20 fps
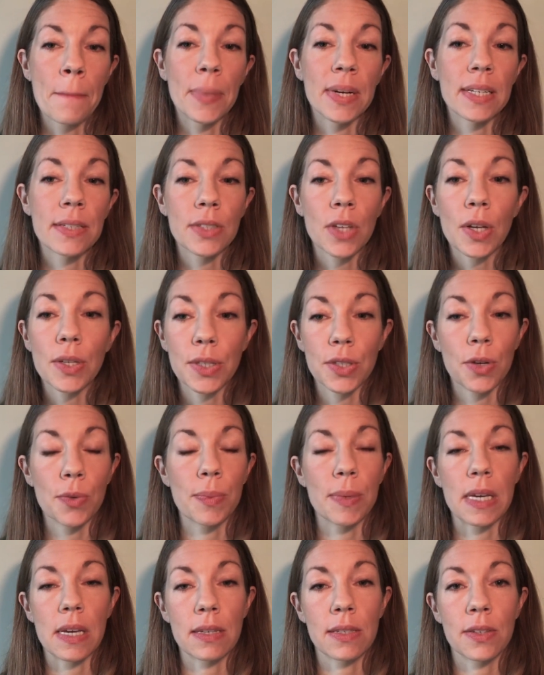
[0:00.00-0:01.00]
But it's also
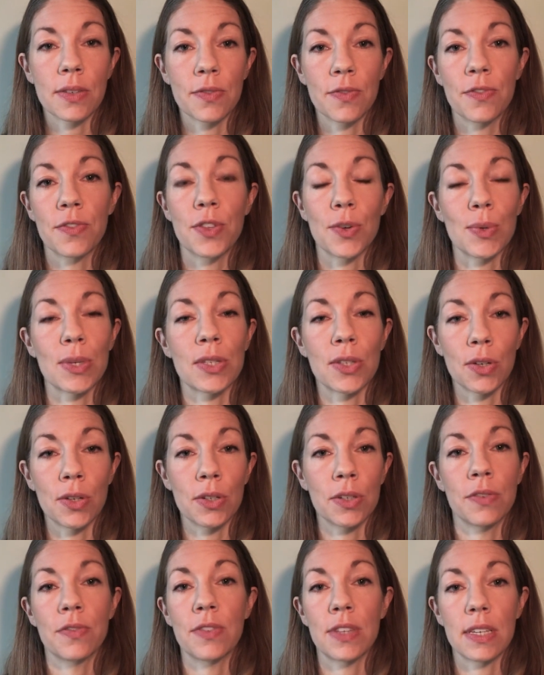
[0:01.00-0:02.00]
because of the
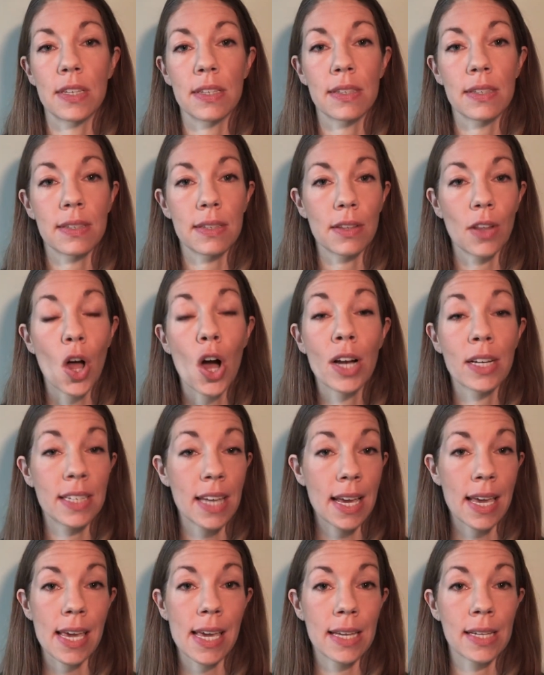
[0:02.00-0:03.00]
result of these long
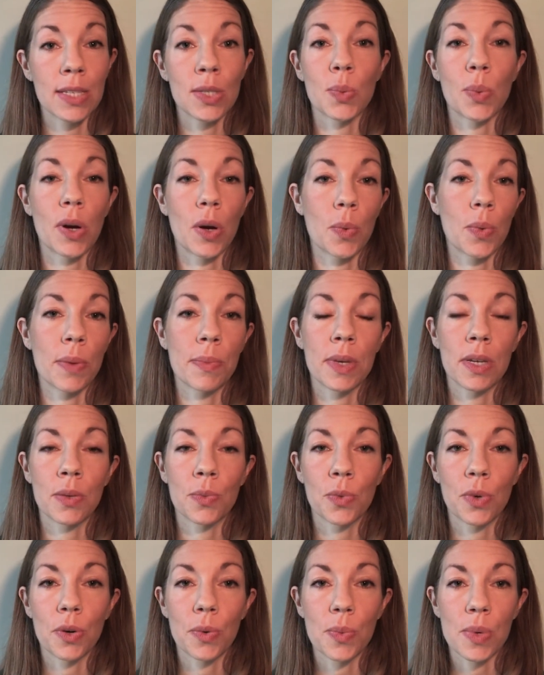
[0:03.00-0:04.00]
decades where
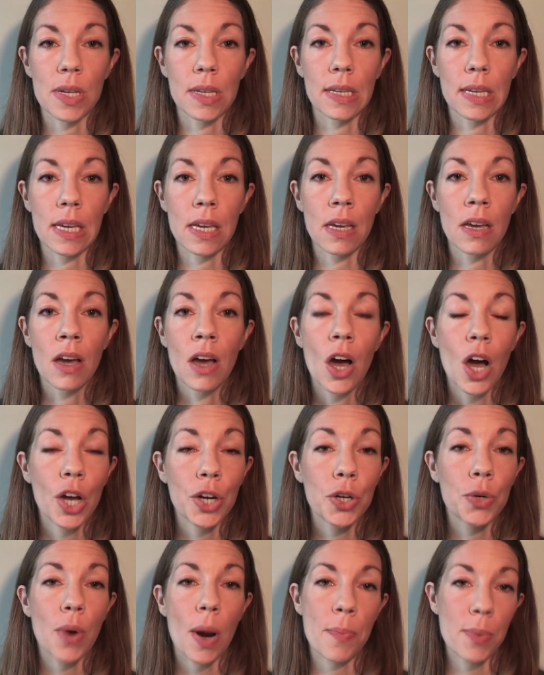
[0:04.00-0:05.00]
women were really
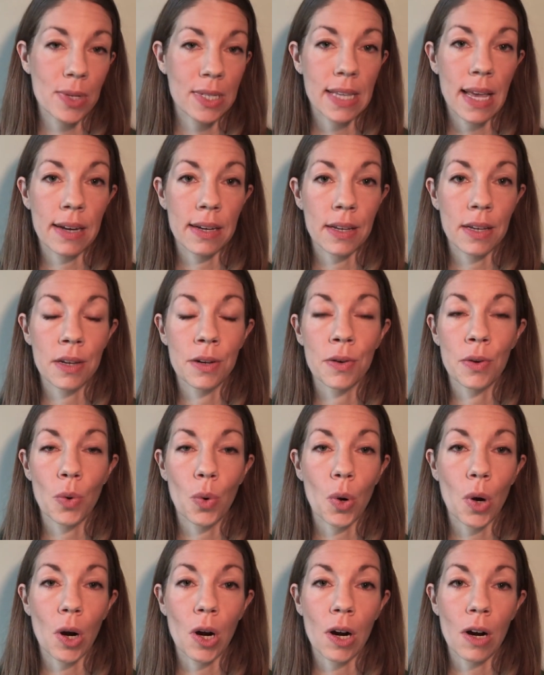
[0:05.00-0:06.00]
underrepresented
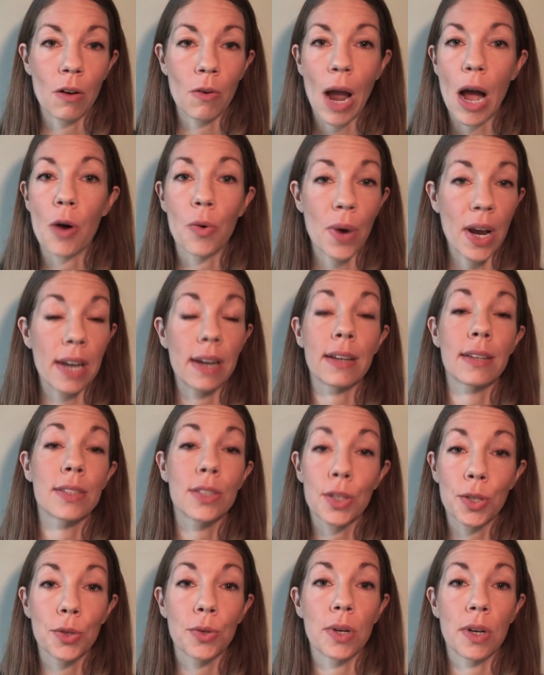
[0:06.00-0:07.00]
or outright
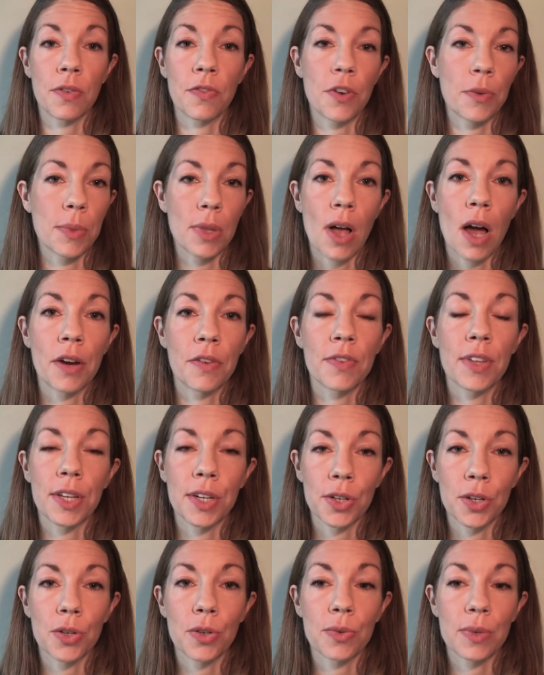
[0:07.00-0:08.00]
excluded from a lot of
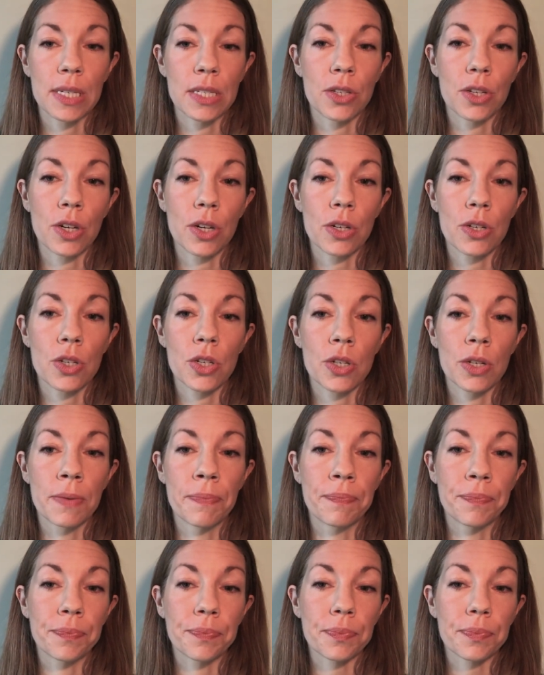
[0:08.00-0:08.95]
clinical research.